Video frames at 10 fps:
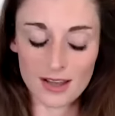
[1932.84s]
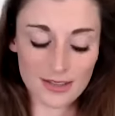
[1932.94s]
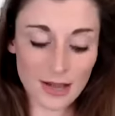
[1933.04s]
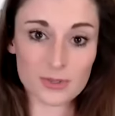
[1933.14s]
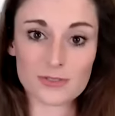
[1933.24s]

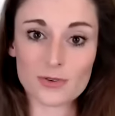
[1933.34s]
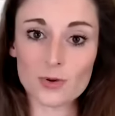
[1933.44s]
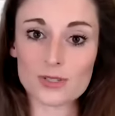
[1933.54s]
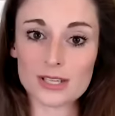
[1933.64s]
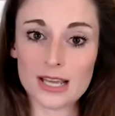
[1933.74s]
That was, of
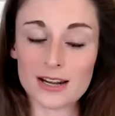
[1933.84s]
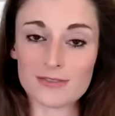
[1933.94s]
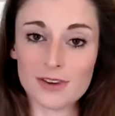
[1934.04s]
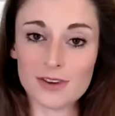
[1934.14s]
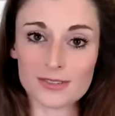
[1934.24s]
course, in
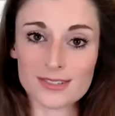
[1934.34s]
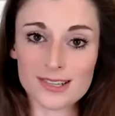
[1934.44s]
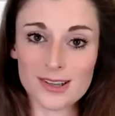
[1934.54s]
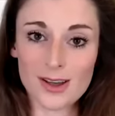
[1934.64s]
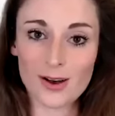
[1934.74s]

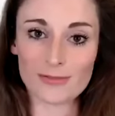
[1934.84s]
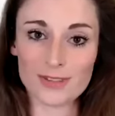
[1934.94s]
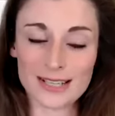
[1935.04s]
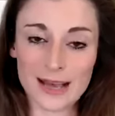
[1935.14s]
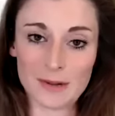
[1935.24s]
advance of
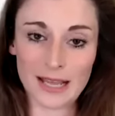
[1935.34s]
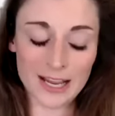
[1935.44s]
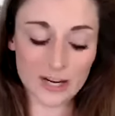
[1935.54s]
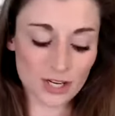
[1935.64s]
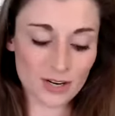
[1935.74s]
this
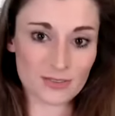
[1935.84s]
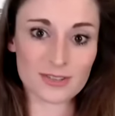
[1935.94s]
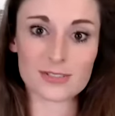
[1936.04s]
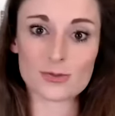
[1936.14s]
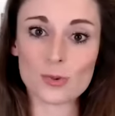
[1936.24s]
application
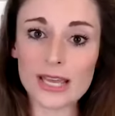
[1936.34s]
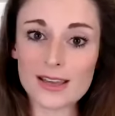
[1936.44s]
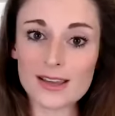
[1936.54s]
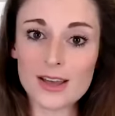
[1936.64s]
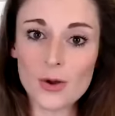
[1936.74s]
this
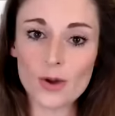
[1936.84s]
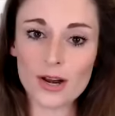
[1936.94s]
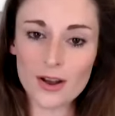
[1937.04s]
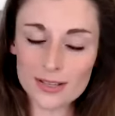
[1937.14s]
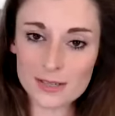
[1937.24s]
week. When
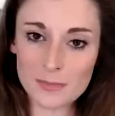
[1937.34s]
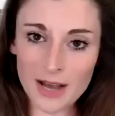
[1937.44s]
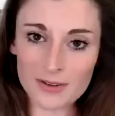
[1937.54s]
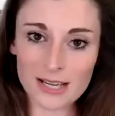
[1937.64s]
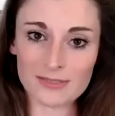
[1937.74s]
asked
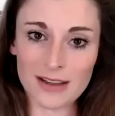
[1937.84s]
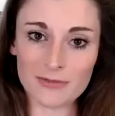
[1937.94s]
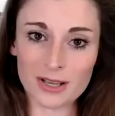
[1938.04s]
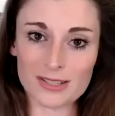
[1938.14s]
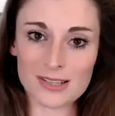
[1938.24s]
about South
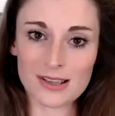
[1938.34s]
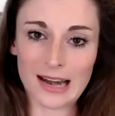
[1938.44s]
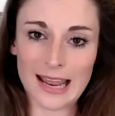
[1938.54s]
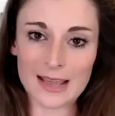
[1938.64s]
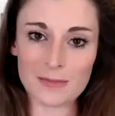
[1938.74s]
Africa's
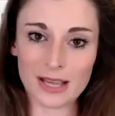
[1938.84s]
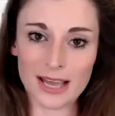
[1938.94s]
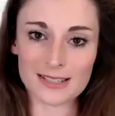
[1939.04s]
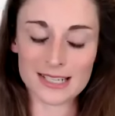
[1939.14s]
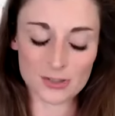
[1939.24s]
claim
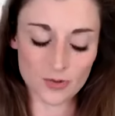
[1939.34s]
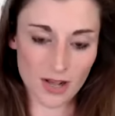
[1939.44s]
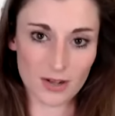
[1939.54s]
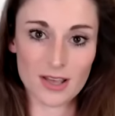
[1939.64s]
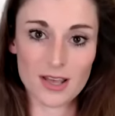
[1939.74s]
against
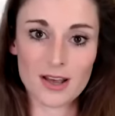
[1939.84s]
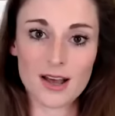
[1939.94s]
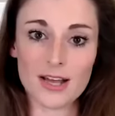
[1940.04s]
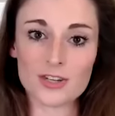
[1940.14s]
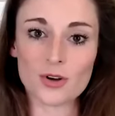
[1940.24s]
Israel,
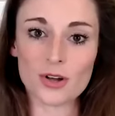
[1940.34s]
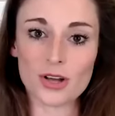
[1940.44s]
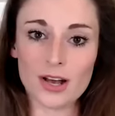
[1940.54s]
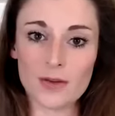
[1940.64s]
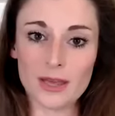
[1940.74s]
John
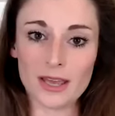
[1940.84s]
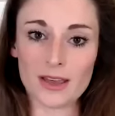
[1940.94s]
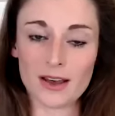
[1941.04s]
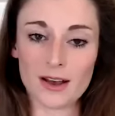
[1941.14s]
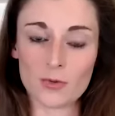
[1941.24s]

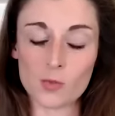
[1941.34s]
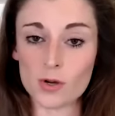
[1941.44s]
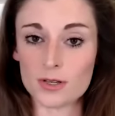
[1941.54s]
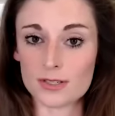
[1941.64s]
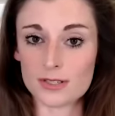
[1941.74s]
Kirby
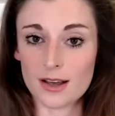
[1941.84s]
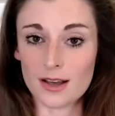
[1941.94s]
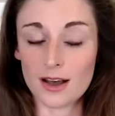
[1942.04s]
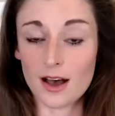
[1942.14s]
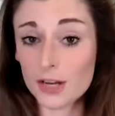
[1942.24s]
was
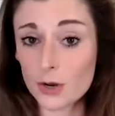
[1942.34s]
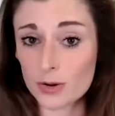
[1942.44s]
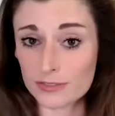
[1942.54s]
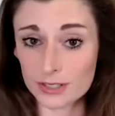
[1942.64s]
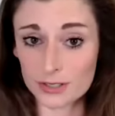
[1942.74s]

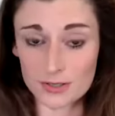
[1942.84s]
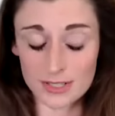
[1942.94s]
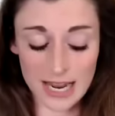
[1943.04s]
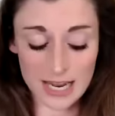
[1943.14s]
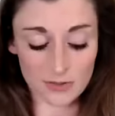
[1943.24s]
unequivocal,
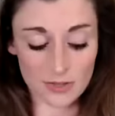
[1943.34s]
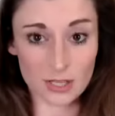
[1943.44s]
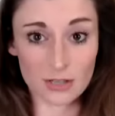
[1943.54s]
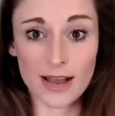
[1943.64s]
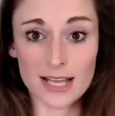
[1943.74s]
saying that
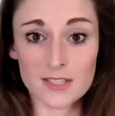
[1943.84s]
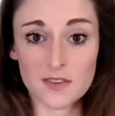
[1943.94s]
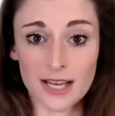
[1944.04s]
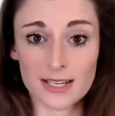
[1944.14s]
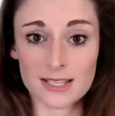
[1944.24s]
the US
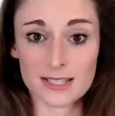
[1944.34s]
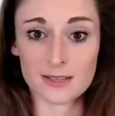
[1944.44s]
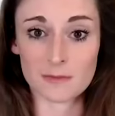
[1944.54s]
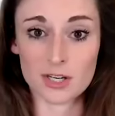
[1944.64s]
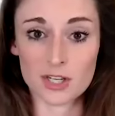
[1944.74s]
finds this
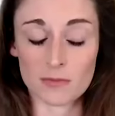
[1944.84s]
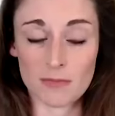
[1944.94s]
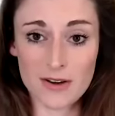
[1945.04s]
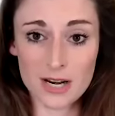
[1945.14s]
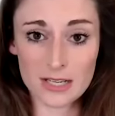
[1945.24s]
submission
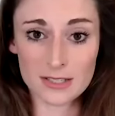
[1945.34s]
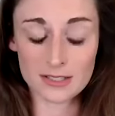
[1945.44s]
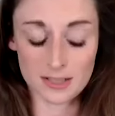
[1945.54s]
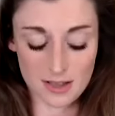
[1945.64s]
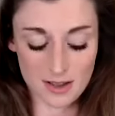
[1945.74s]

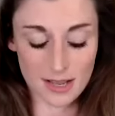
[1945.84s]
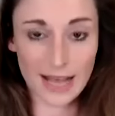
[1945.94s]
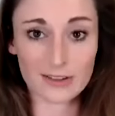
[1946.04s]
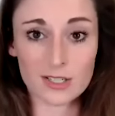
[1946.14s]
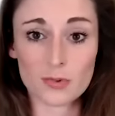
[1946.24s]
meritless,
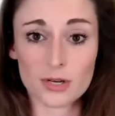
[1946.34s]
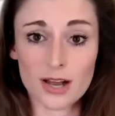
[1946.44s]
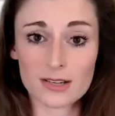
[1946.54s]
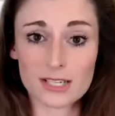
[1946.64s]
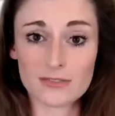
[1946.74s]

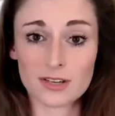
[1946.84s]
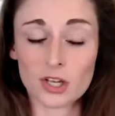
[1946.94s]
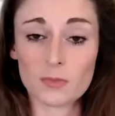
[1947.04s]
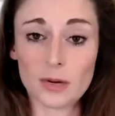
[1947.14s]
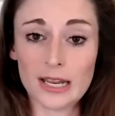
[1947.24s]
counterproductive and
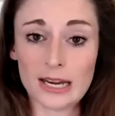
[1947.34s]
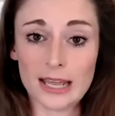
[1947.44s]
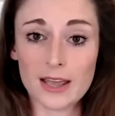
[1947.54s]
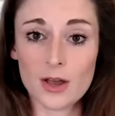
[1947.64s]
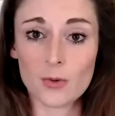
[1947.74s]

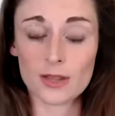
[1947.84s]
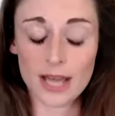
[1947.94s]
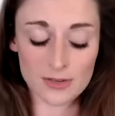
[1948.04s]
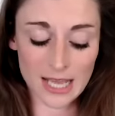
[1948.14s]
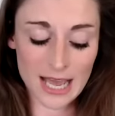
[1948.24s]
completely
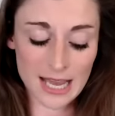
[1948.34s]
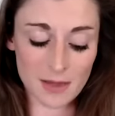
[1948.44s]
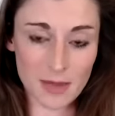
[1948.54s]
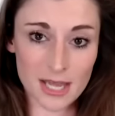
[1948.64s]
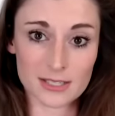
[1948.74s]
without
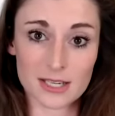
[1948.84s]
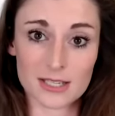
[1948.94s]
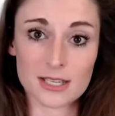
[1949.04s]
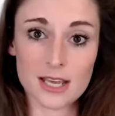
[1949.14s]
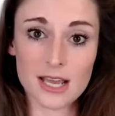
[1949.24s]
any
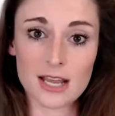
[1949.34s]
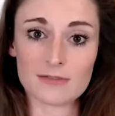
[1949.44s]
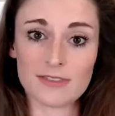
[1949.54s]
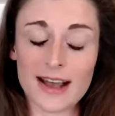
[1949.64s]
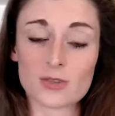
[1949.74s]
basis
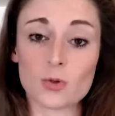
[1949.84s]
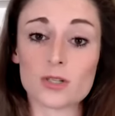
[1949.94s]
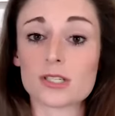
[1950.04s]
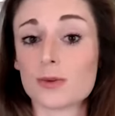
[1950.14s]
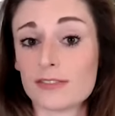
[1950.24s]
in fact
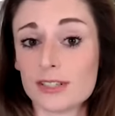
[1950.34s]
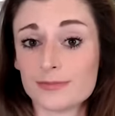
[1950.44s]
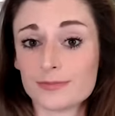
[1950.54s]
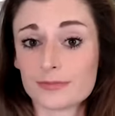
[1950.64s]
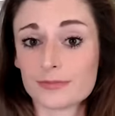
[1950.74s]
whatsoever.
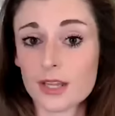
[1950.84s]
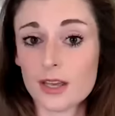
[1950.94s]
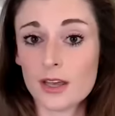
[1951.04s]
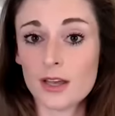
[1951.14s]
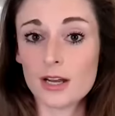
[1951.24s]

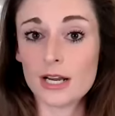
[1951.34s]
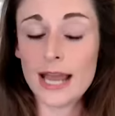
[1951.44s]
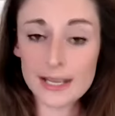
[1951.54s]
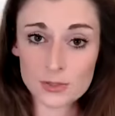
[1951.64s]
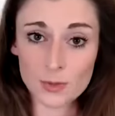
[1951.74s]

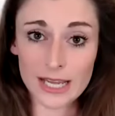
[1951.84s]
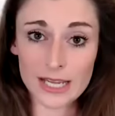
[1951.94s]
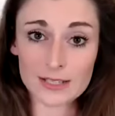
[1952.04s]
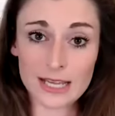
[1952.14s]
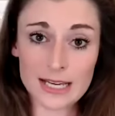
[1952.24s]
Next
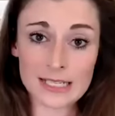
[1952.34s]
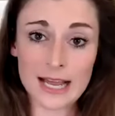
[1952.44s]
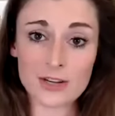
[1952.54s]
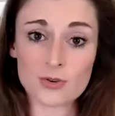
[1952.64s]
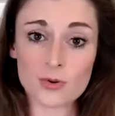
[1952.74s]
week, the
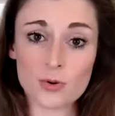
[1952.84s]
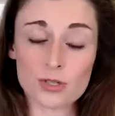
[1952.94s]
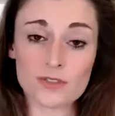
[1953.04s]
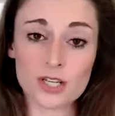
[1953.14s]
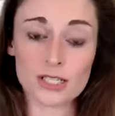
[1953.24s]
International
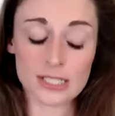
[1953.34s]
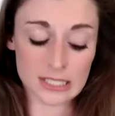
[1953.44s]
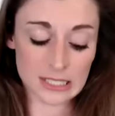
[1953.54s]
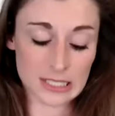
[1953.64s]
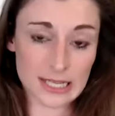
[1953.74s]
Court of
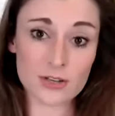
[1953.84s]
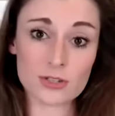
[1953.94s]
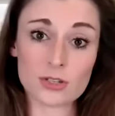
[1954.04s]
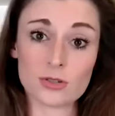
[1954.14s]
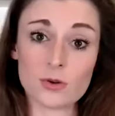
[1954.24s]
Justice is set
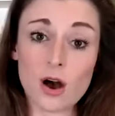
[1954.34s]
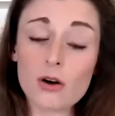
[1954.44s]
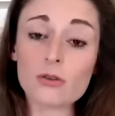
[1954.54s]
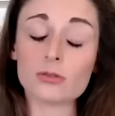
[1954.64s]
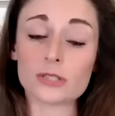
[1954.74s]
to
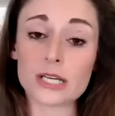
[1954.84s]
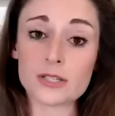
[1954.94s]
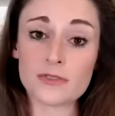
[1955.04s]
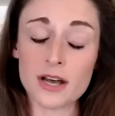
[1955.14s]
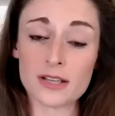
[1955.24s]
hold
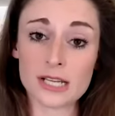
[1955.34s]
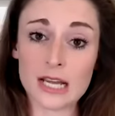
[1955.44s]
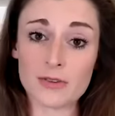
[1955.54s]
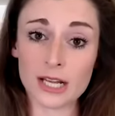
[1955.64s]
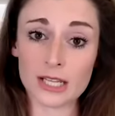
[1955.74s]
its first
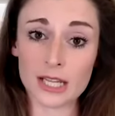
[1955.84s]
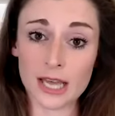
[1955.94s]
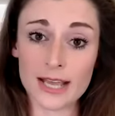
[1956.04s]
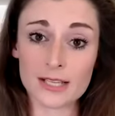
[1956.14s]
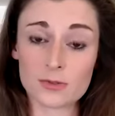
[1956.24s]
hearing in the
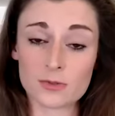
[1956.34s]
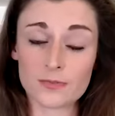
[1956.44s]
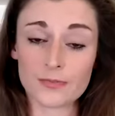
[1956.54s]
case.